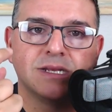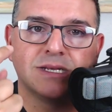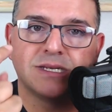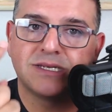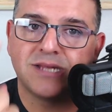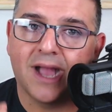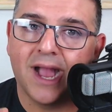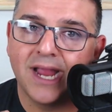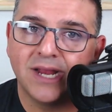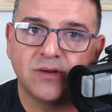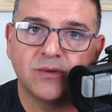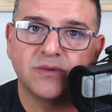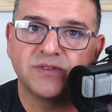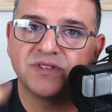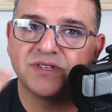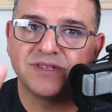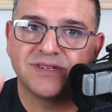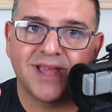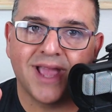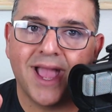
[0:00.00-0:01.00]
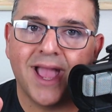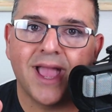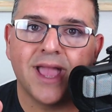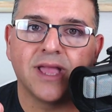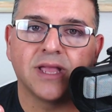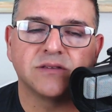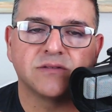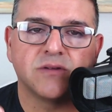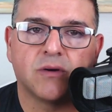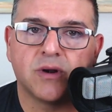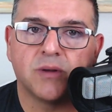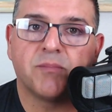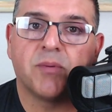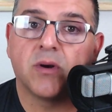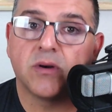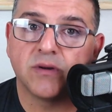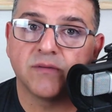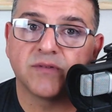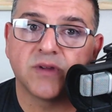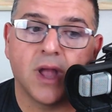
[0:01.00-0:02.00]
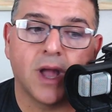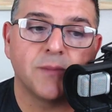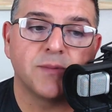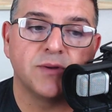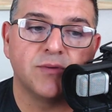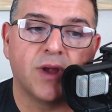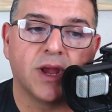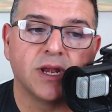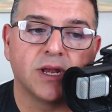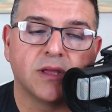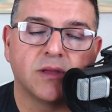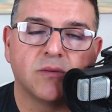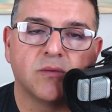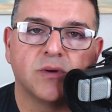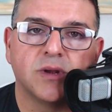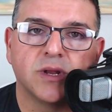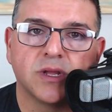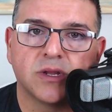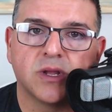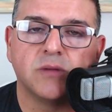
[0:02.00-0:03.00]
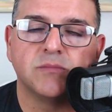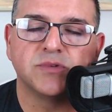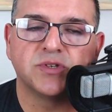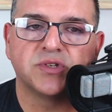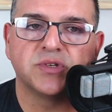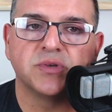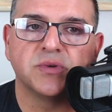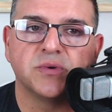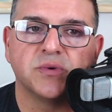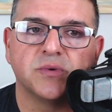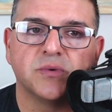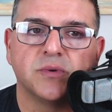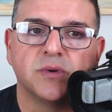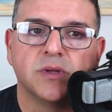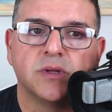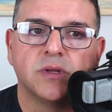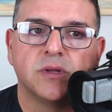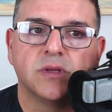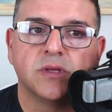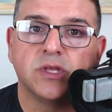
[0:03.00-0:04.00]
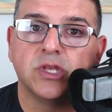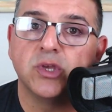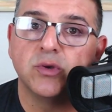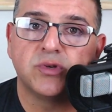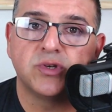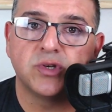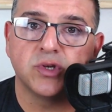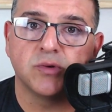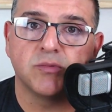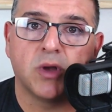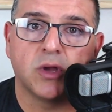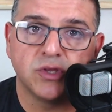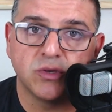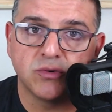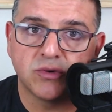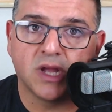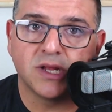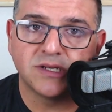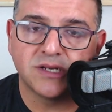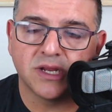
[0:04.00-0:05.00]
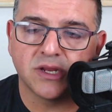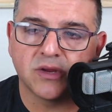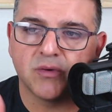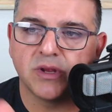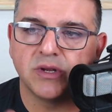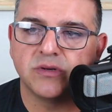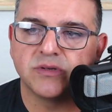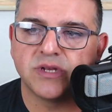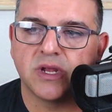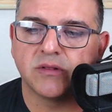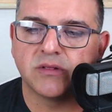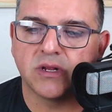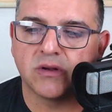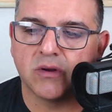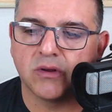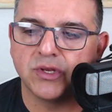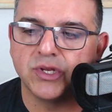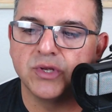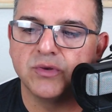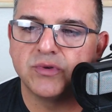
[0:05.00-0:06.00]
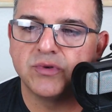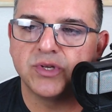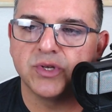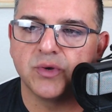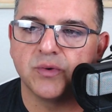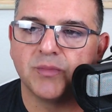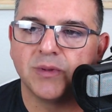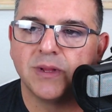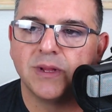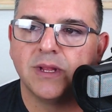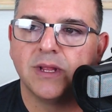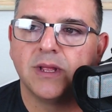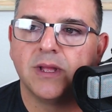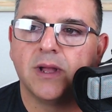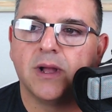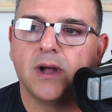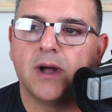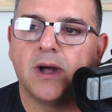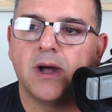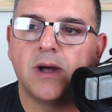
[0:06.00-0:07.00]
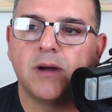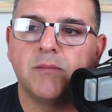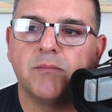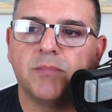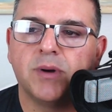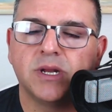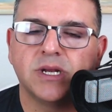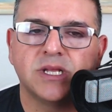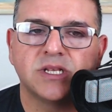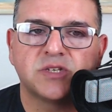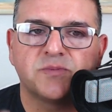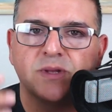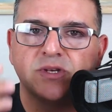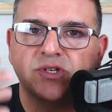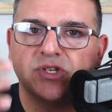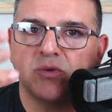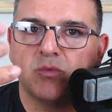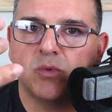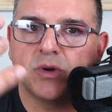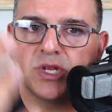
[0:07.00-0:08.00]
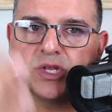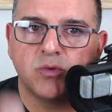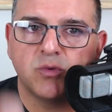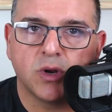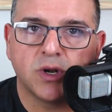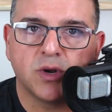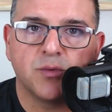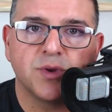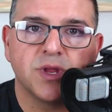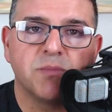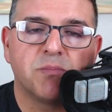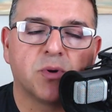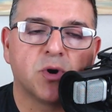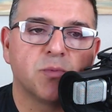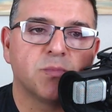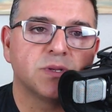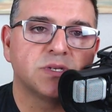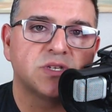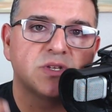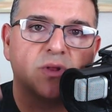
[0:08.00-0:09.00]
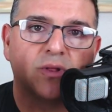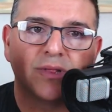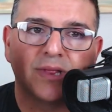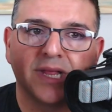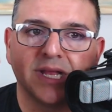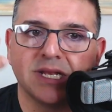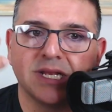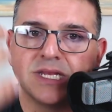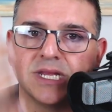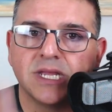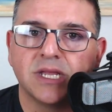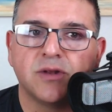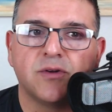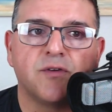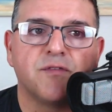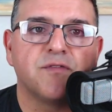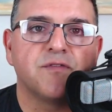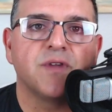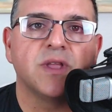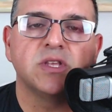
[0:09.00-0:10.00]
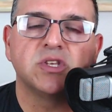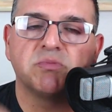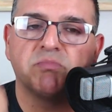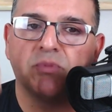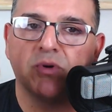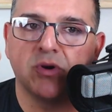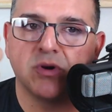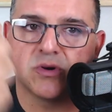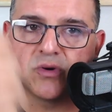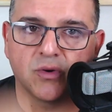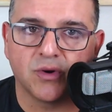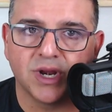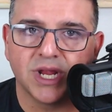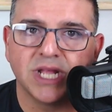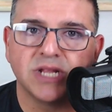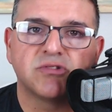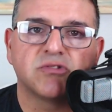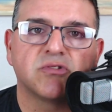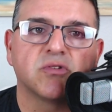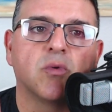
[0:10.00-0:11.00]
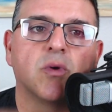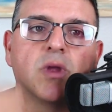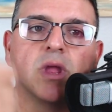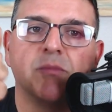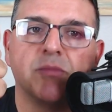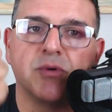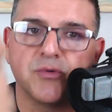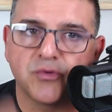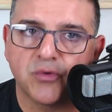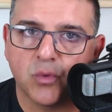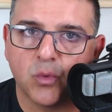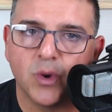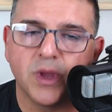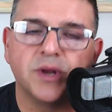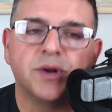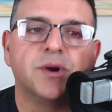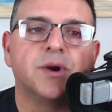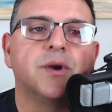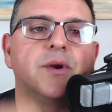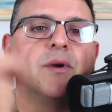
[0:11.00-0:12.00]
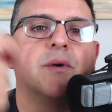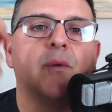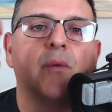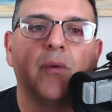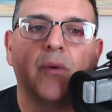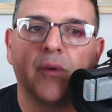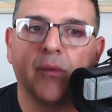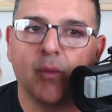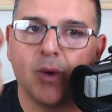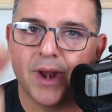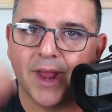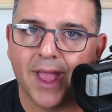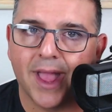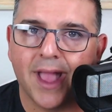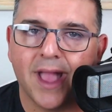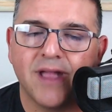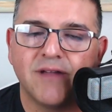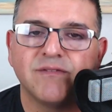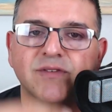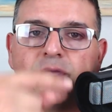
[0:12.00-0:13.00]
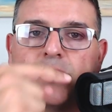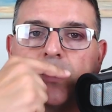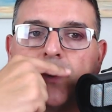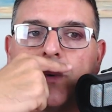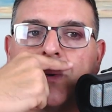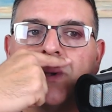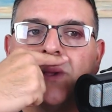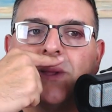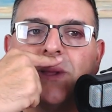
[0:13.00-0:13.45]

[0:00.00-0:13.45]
titles and tags are a part of copywriting when it comes to youtube all you content creators out there on youtube um, but especially when you want to repurpose it on linkedin or facebook or instagram or twitter or what have you